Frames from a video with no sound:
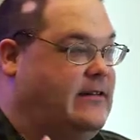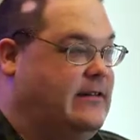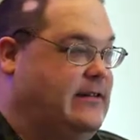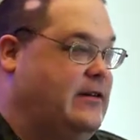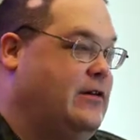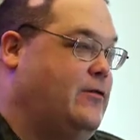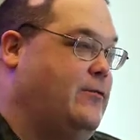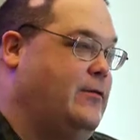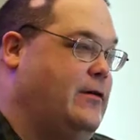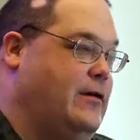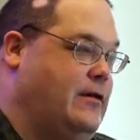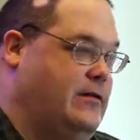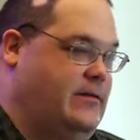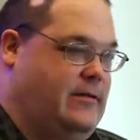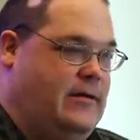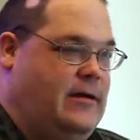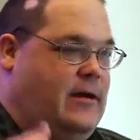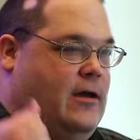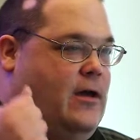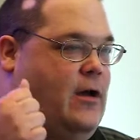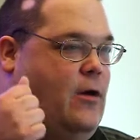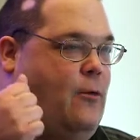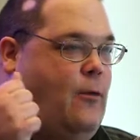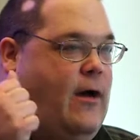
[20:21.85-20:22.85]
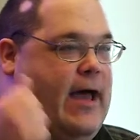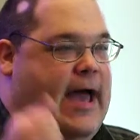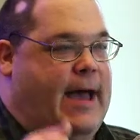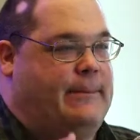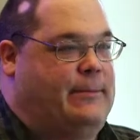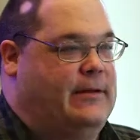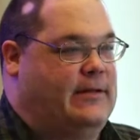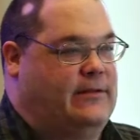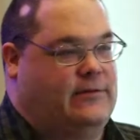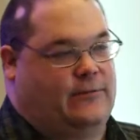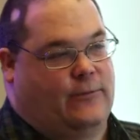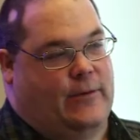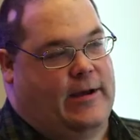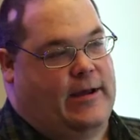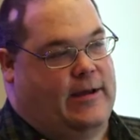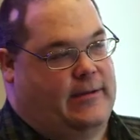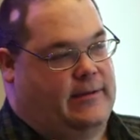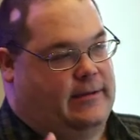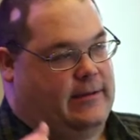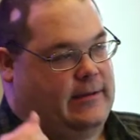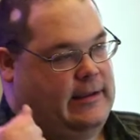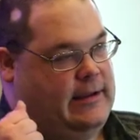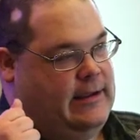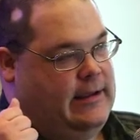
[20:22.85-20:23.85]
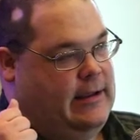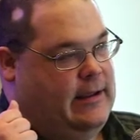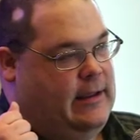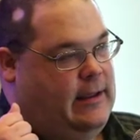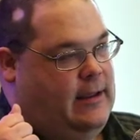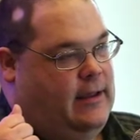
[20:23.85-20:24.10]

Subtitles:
deal with what happens when the